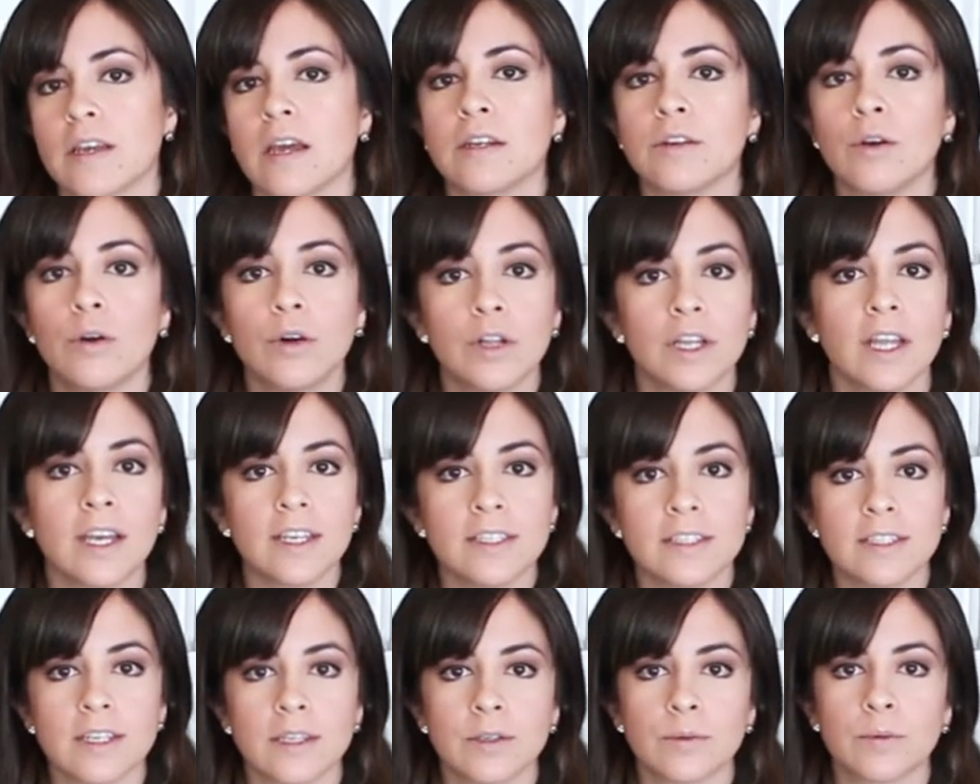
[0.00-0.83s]
and all
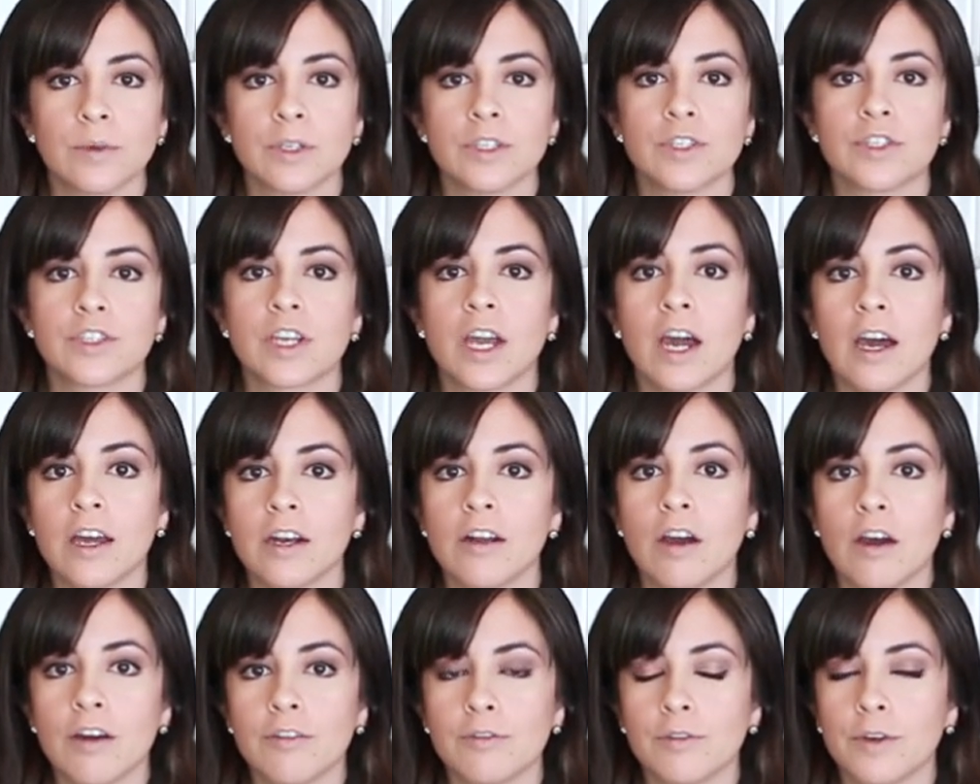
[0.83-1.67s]
I did was
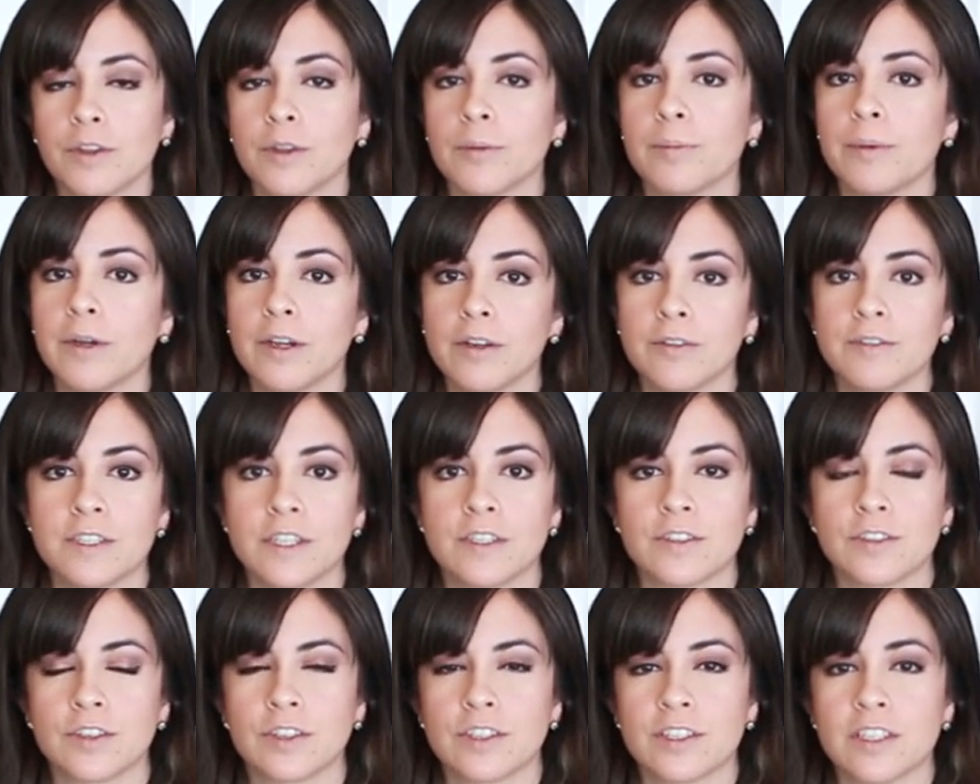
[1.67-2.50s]
cut off with a pair of
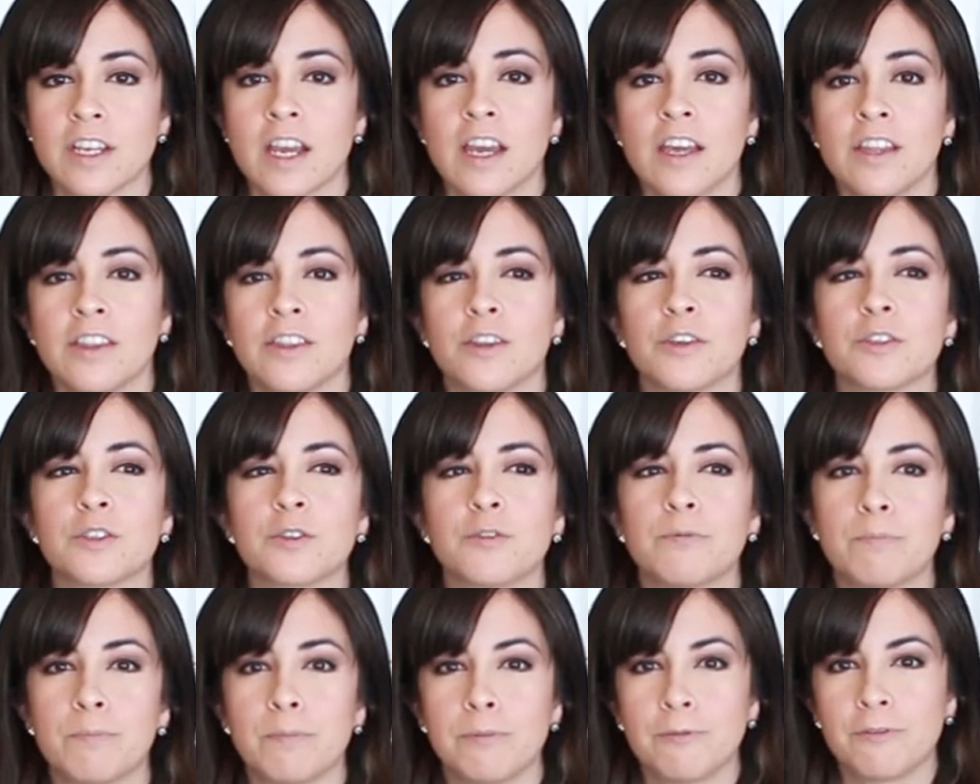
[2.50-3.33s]
scissors
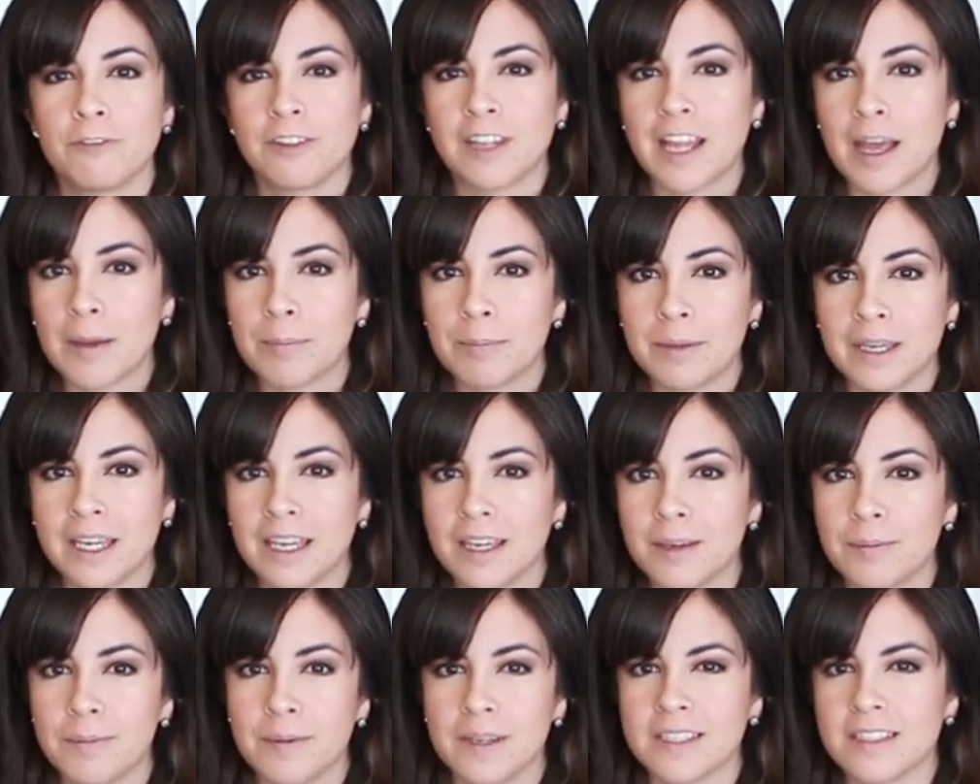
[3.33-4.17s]
those
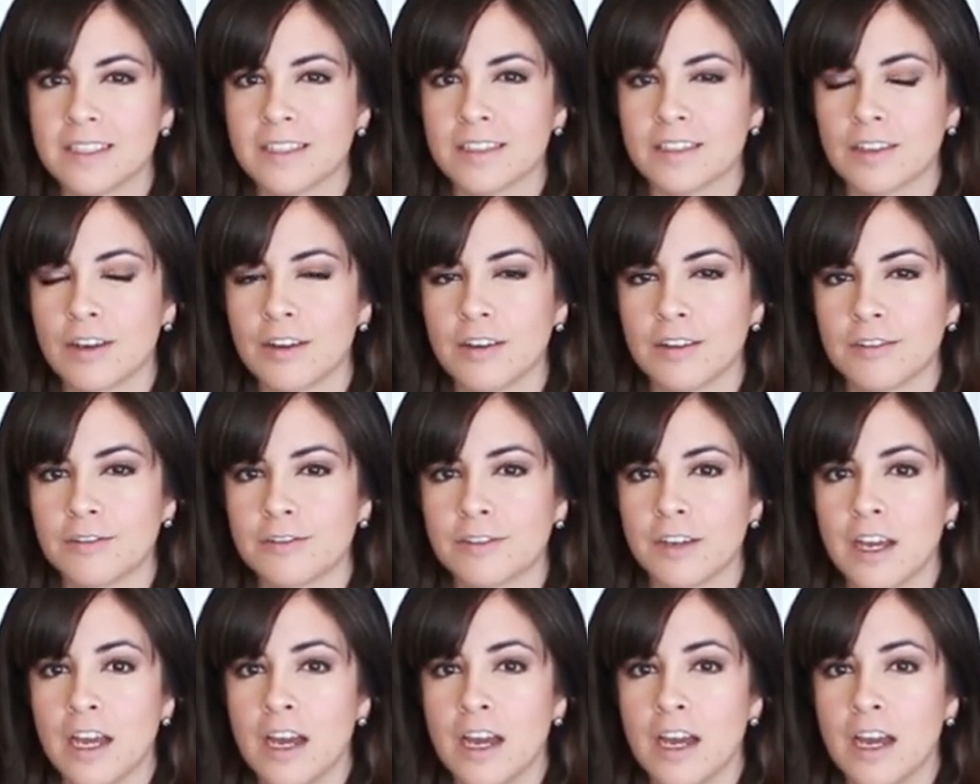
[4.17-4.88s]
flappy pieces of